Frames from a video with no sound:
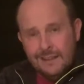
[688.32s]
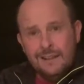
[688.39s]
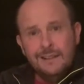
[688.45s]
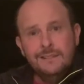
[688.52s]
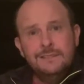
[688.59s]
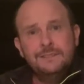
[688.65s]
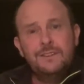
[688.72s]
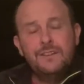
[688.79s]

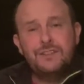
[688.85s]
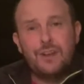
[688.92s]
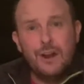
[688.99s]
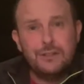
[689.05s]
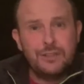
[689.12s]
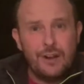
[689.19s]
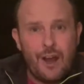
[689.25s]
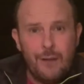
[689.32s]
And the
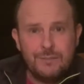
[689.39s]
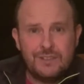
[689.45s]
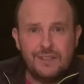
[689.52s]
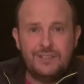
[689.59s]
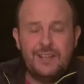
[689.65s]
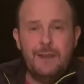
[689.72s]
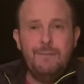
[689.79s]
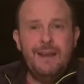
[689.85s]
surgeon comes to
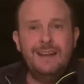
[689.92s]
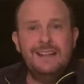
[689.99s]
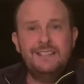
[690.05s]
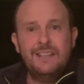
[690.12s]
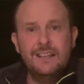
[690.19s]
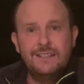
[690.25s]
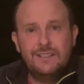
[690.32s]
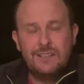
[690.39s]
see me and he
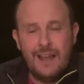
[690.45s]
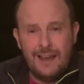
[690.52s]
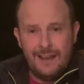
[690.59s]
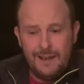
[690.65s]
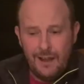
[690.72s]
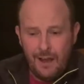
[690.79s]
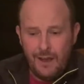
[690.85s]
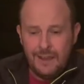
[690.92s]
says, uh,
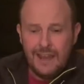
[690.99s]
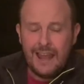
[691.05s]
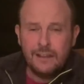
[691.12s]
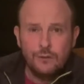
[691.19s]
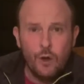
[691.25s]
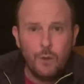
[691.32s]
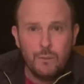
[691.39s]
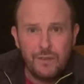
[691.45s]
how are you
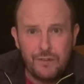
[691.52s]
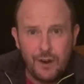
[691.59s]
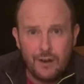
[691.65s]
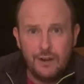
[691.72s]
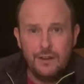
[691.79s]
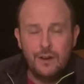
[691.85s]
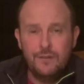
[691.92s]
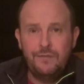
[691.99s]
getting on with
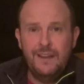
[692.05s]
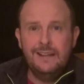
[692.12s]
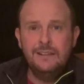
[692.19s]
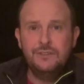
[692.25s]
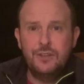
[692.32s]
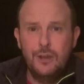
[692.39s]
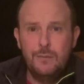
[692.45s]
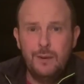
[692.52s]
your, your feeding
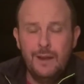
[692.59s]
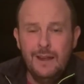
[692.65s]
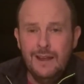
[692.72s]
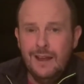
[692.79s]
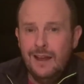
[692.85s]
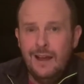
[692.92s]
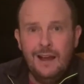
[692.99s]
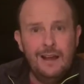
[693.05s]
tube?
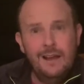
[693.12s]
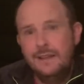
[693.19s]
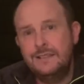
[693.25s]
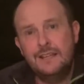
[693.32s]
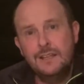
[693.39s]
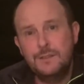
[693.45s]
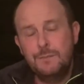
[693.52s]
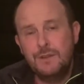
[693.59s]
I
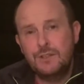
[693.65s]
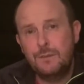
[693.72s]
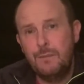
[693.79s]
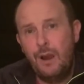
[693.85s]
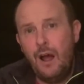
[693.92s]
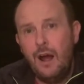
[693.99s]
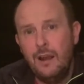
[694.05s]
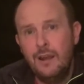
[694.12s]
says, Mr.
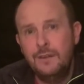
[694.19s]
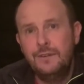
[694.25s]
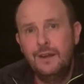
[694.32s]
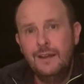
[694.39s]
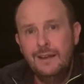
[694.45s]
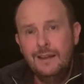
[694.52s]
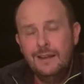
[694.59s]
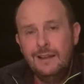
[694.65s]
Mulholland,
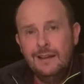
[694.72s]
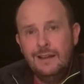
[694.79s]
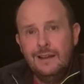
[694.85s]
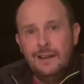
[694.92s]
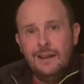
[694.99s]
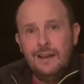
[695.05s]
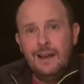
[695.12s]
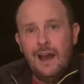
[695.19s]

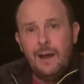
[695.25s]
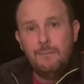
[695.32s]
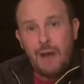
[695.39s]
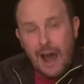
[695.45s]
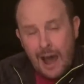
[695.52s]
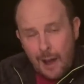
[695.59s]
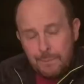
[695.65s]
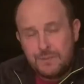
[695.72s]
I'm
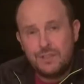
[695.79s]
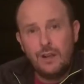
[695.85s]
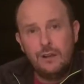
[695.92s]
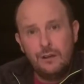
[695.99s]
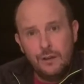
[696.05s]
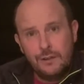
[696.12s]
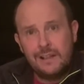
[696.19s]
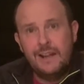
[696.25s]

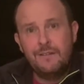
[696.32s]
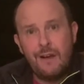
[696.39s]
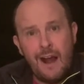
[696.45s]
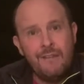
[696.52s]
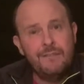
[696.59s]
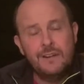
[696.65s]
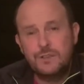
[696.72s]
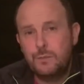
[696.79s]
absolutely
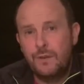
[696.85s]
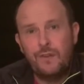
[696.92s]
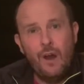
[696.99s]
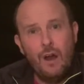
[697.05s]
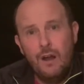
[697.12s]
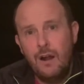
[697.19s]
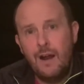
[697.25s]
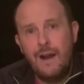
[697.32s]
ravenous with
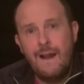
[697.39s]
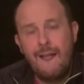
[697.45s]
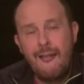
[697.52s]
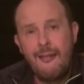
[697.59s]
hunger.